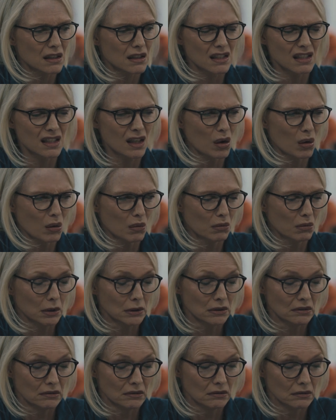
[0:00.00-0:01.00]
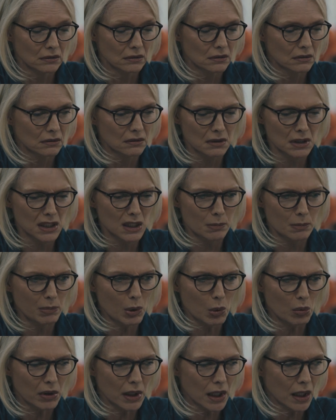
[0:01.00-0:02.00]
It's so
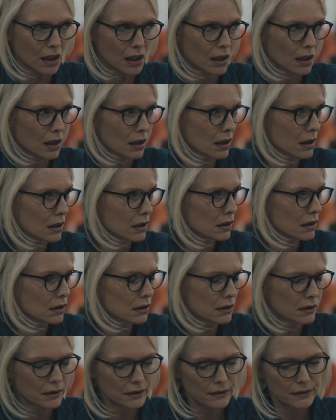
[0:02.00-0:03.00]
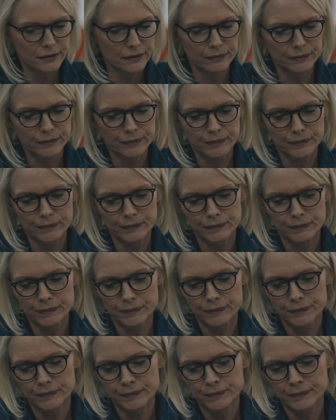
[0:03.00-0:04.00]
spooky. Have you spoken to the
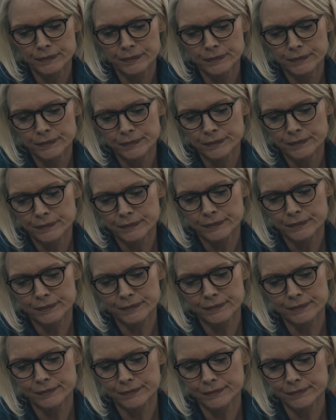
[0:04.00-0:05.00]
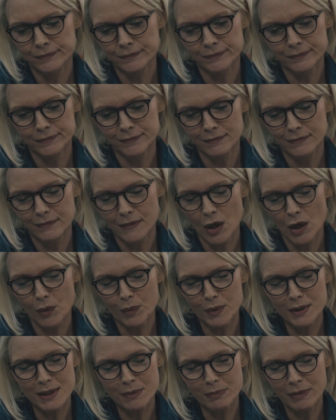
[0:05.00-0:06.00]
boys? No
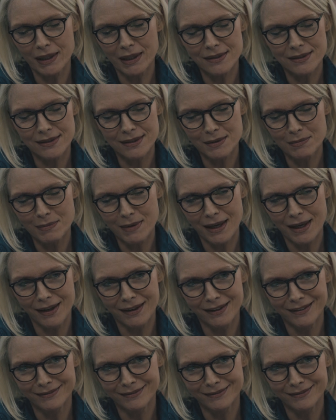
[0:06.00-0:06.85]
one speaks to me